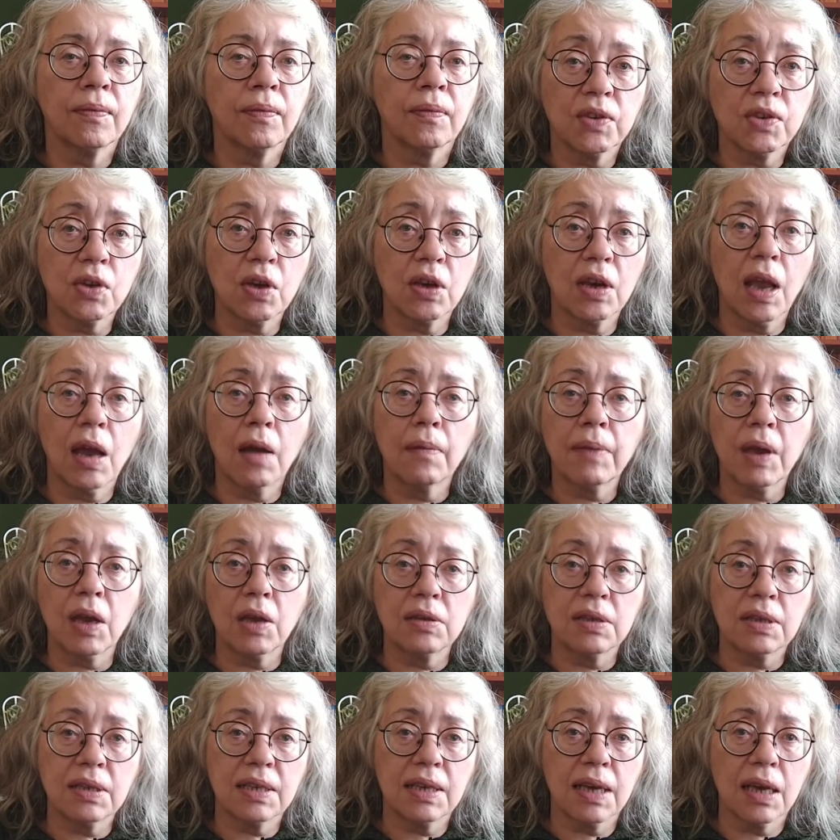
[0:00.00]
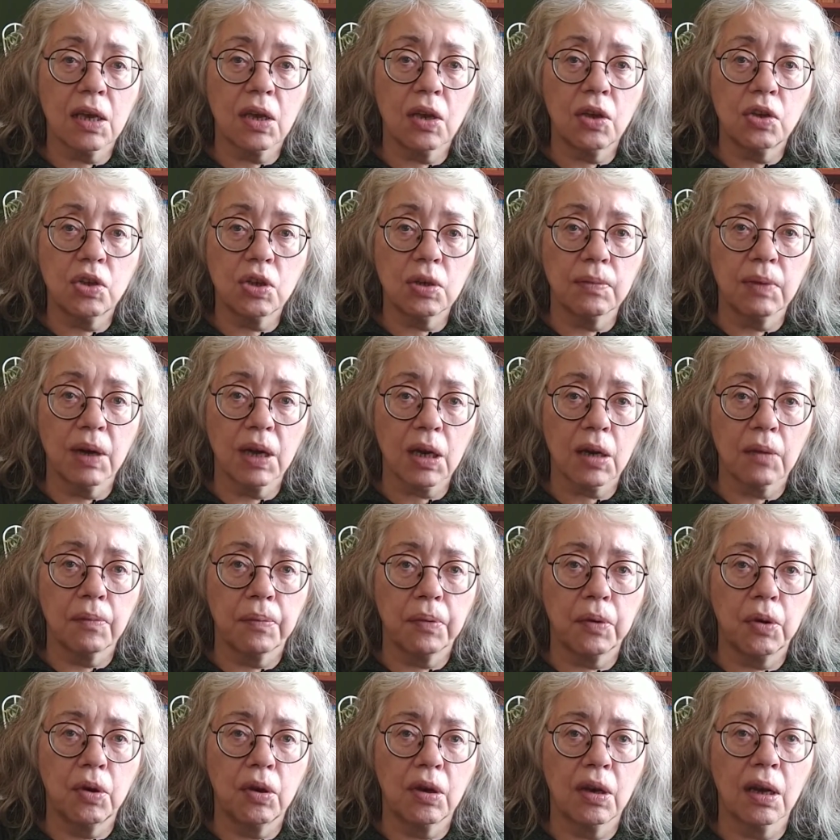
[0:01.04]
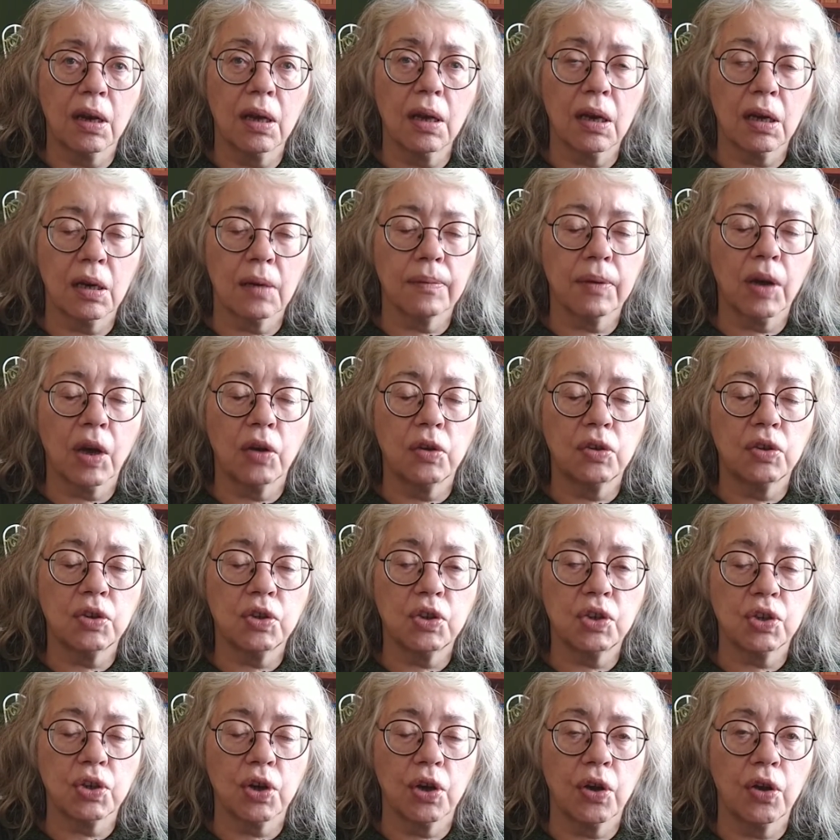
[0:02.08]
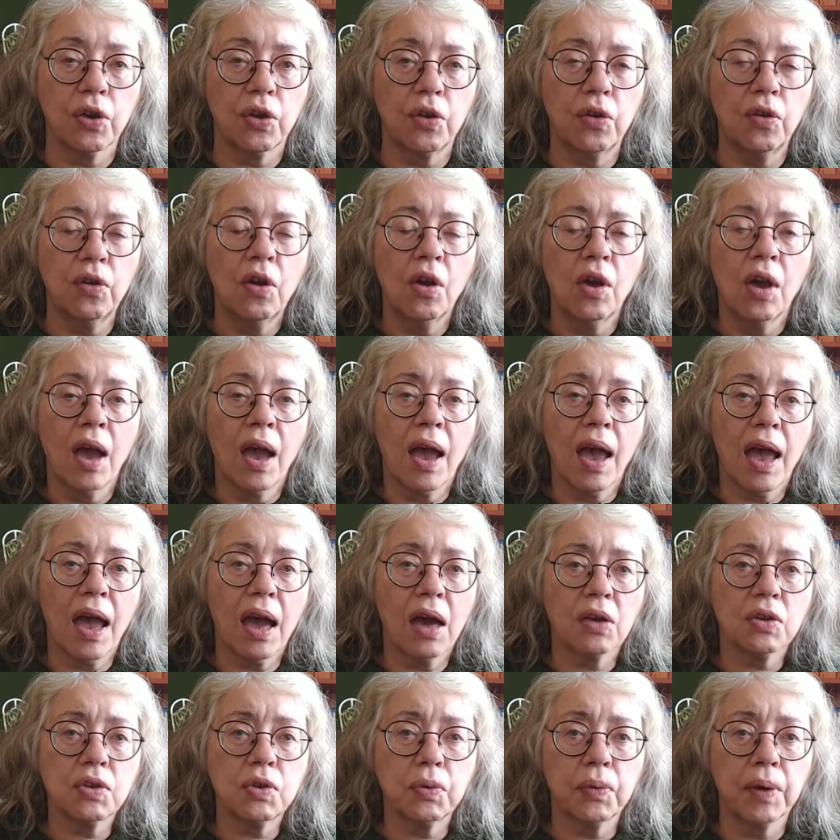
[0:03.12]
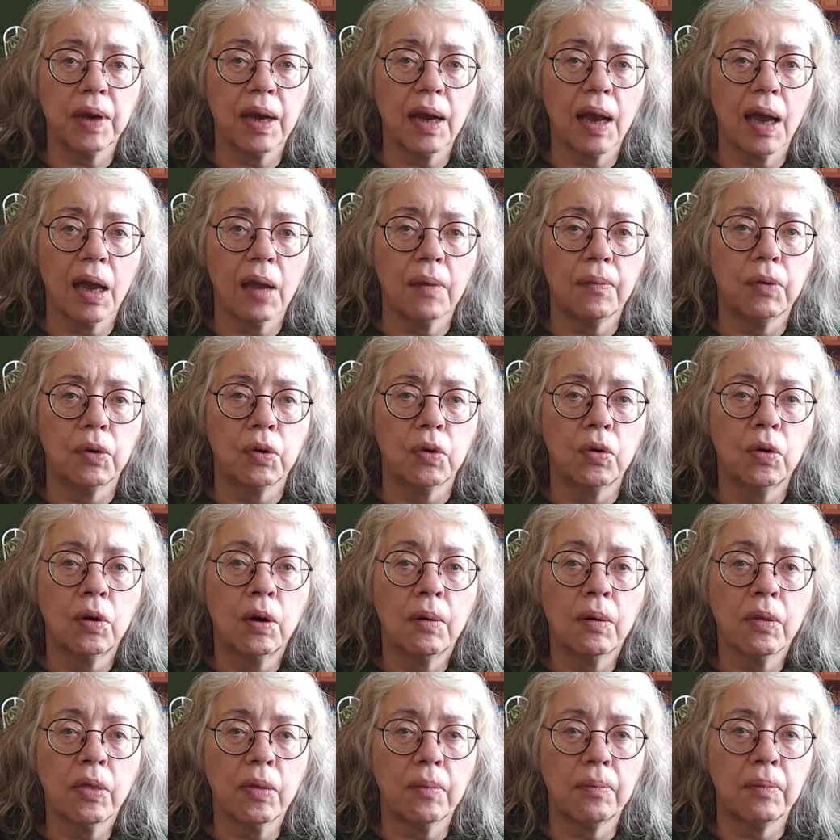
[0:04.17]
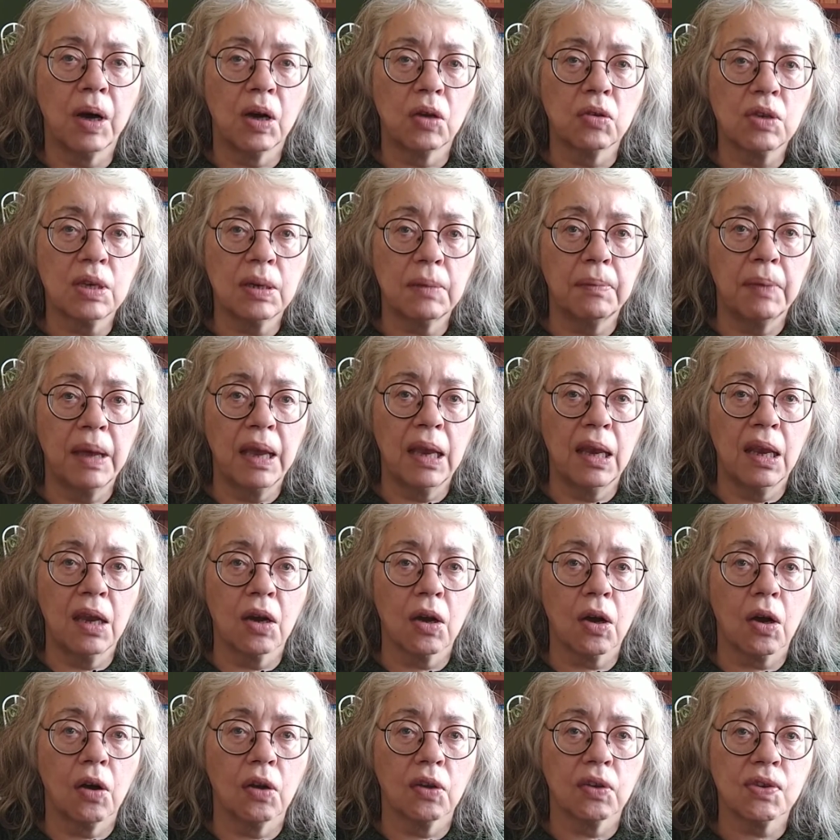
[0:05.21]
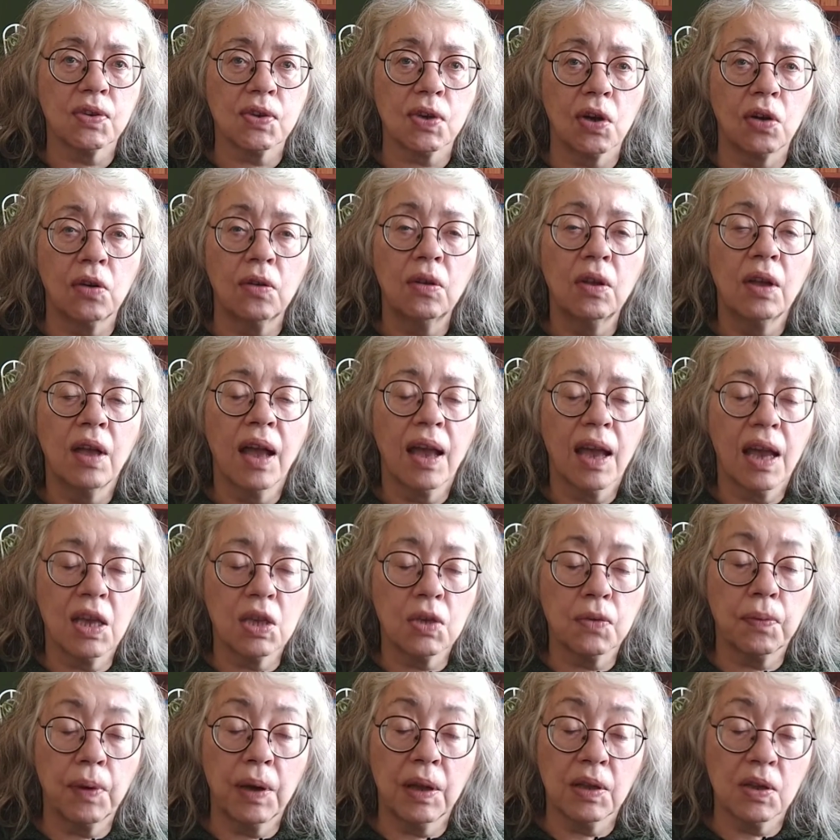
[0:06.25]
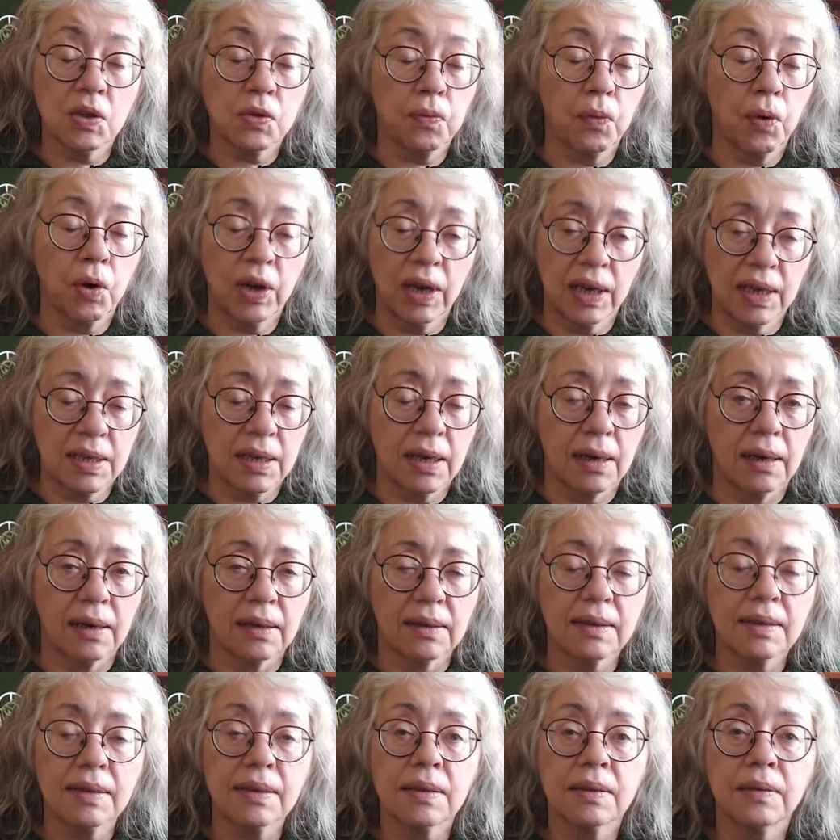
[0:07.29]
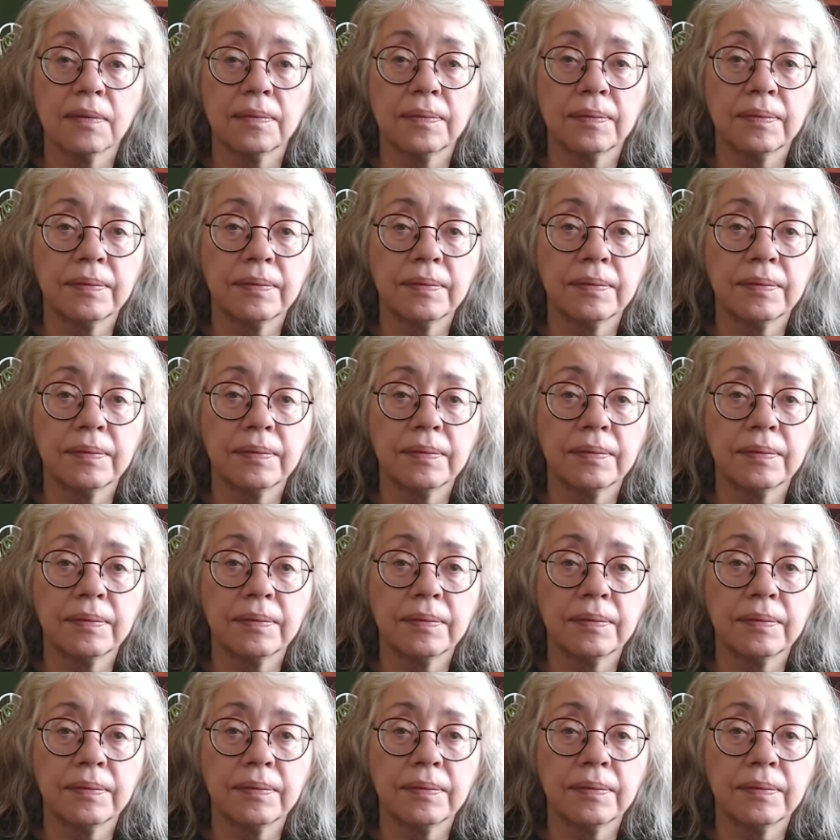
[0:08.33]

So now I'm going to take you to my computer and I'm going to show you how to enable the multimedia console as well as what it does.